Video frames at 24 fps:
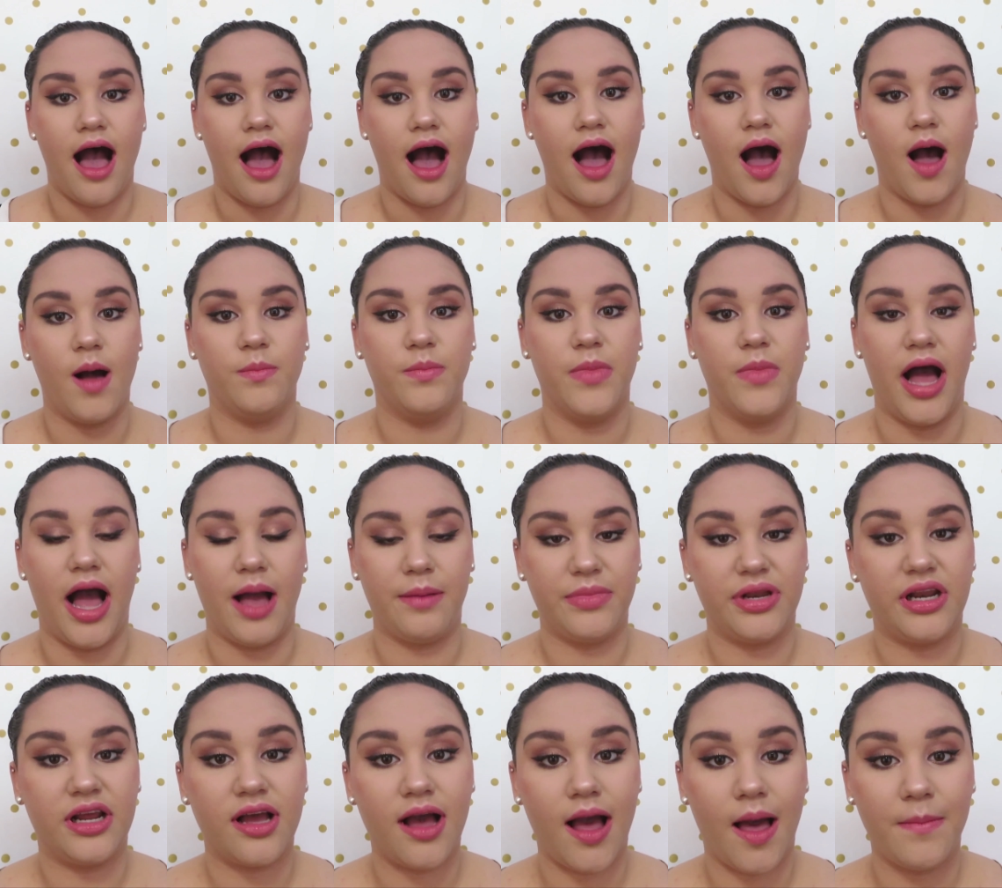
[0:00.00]
I'm
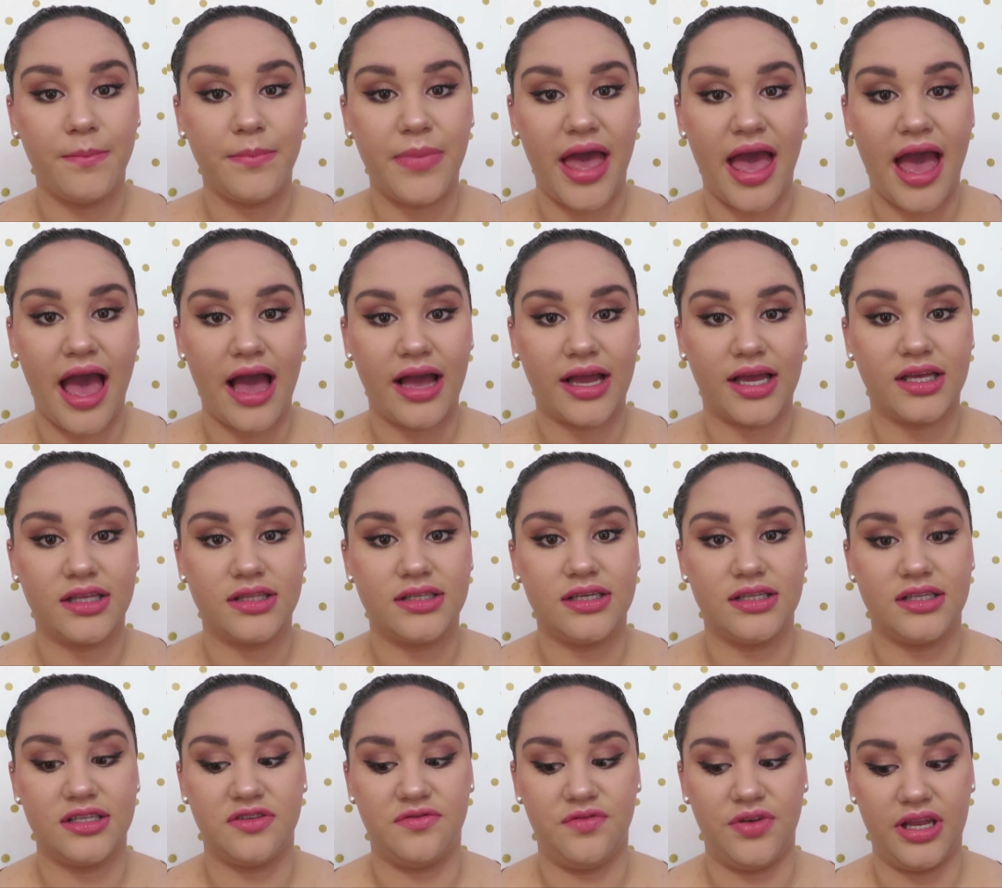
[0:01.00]
going to come back
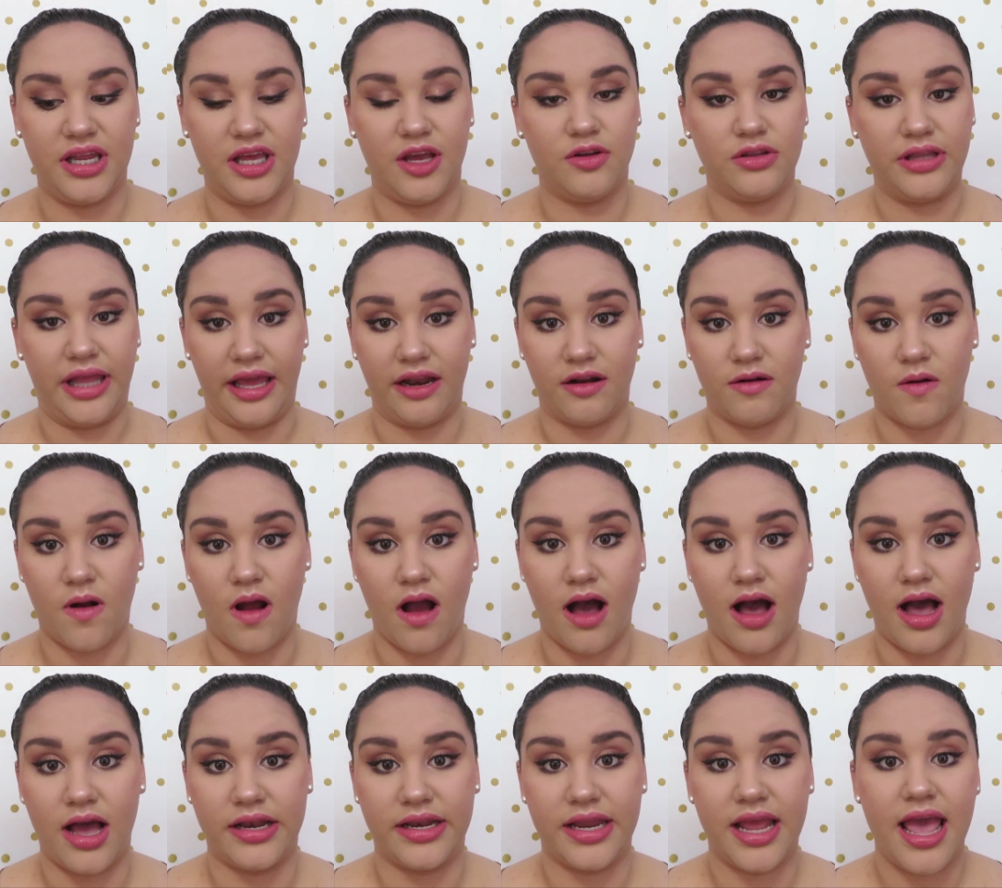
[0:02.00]
to this video later
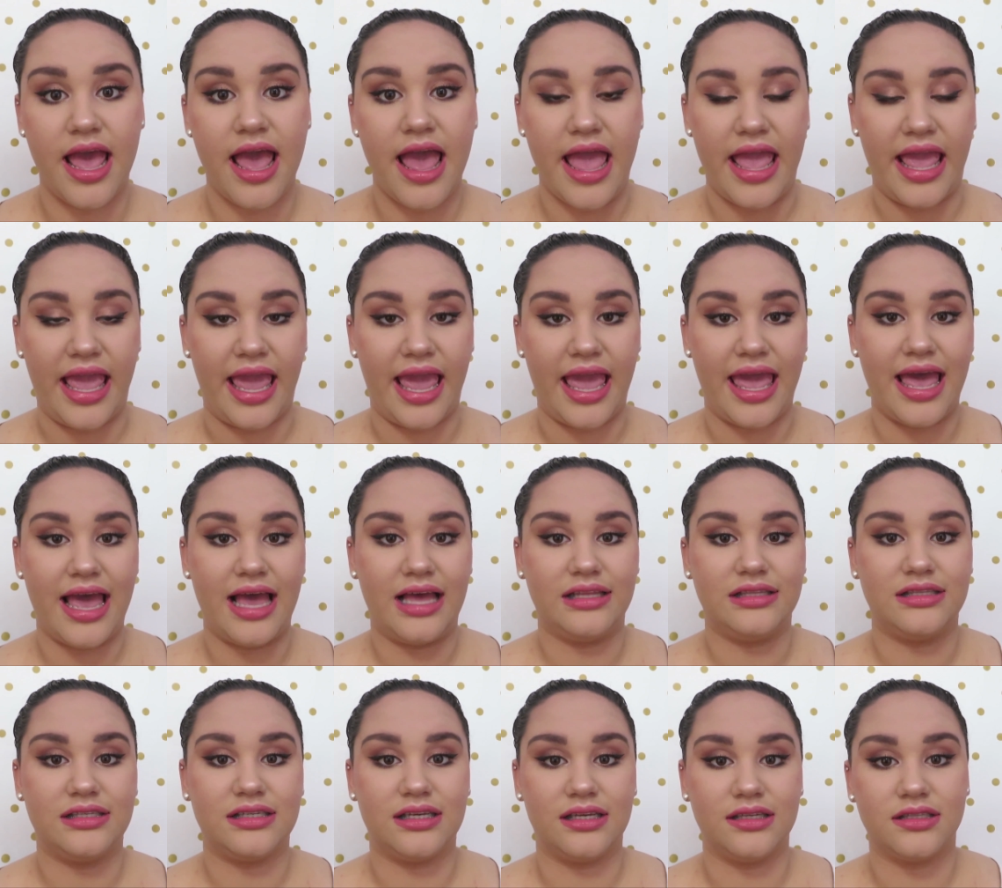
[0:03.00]
on
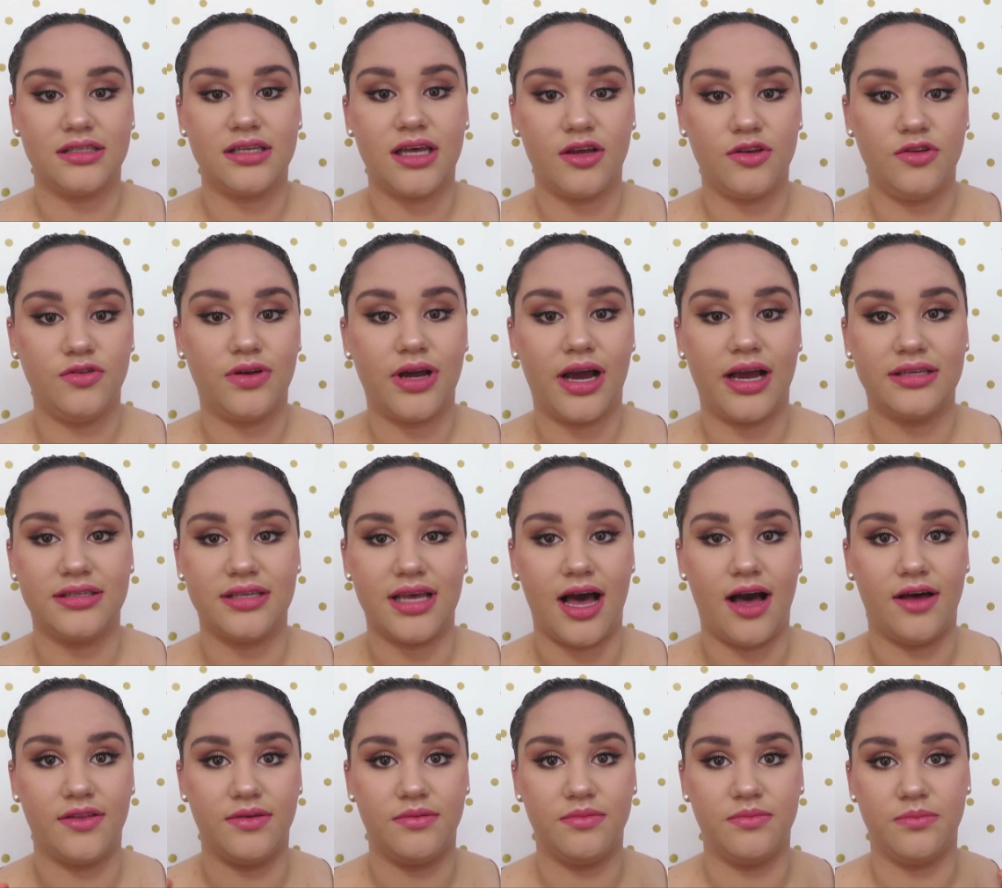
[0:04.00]
and tell you guys
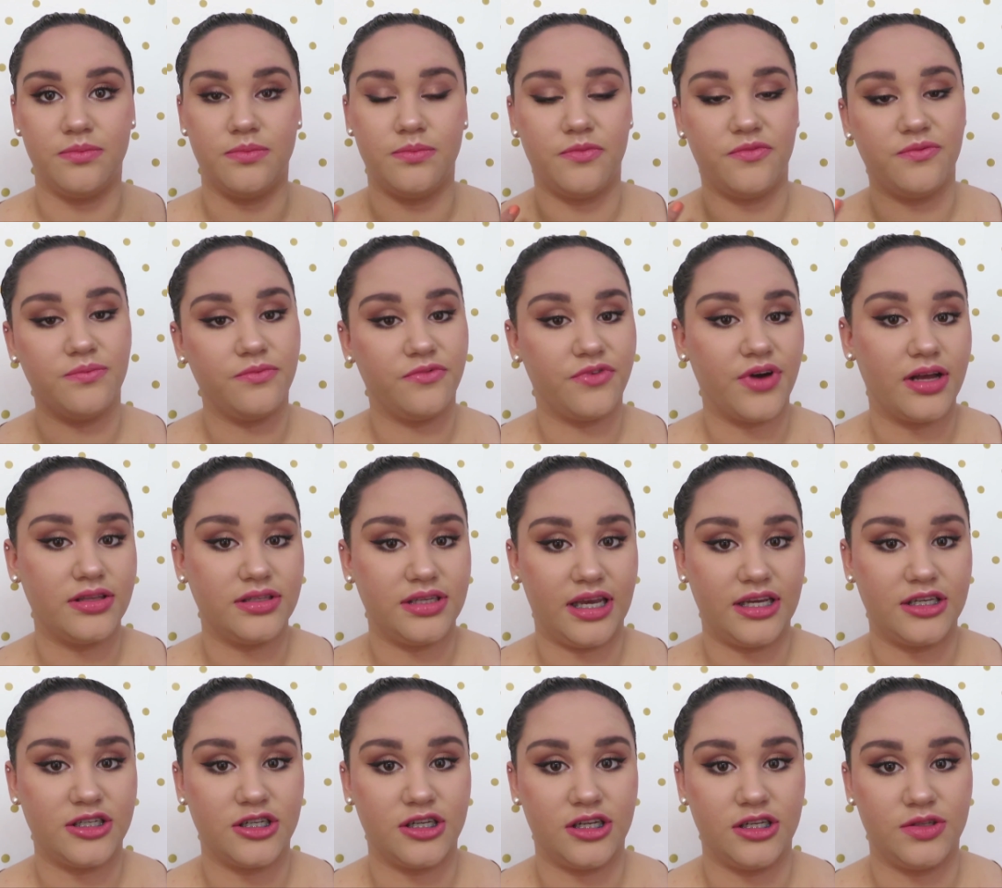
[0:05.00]
how the
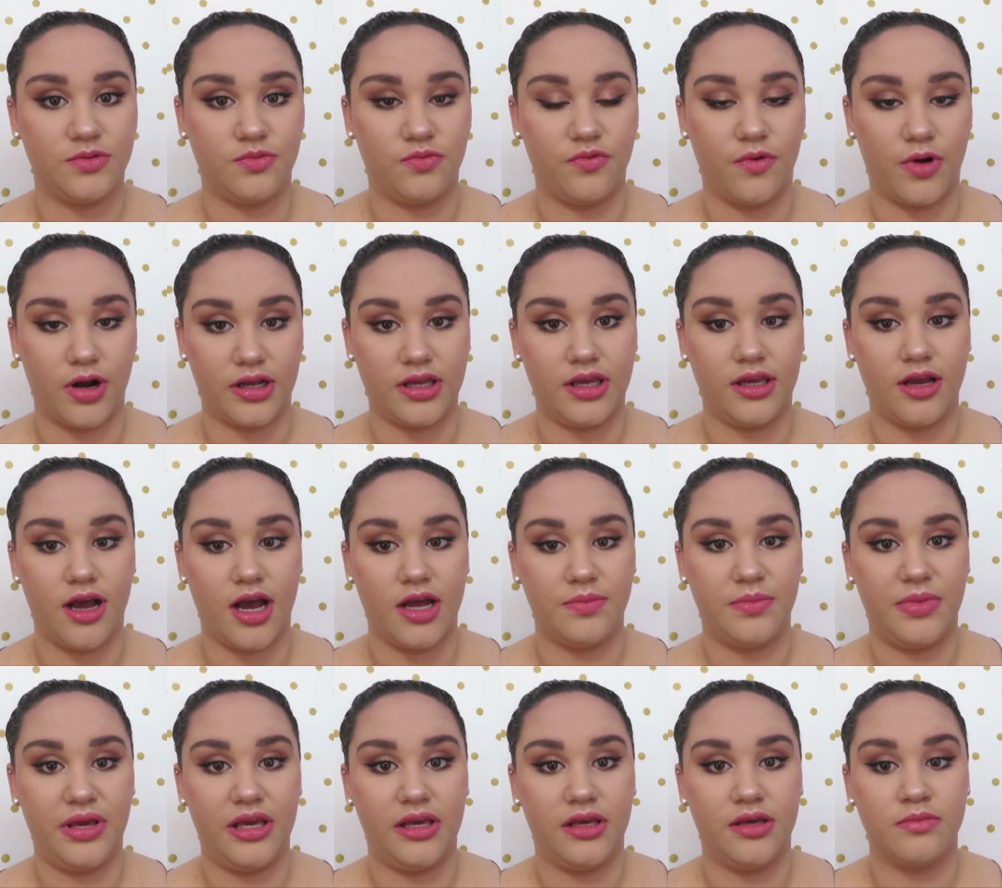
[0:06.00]
foundation is working
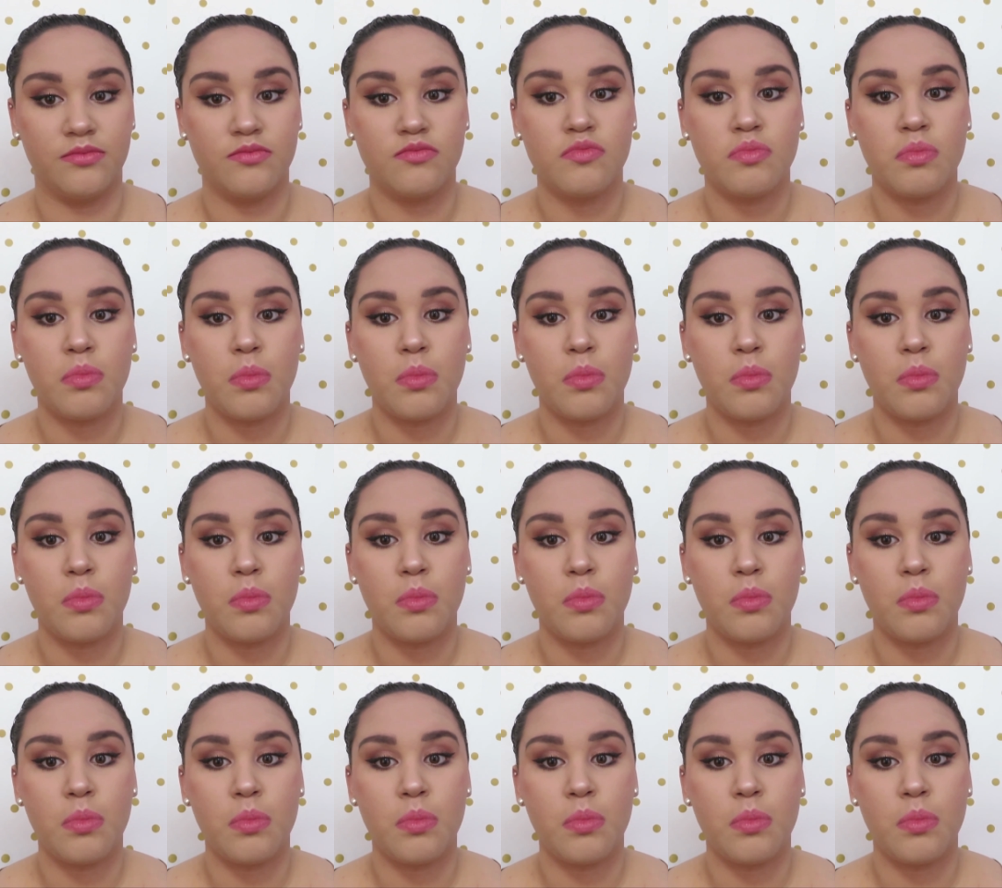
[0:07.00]
on me.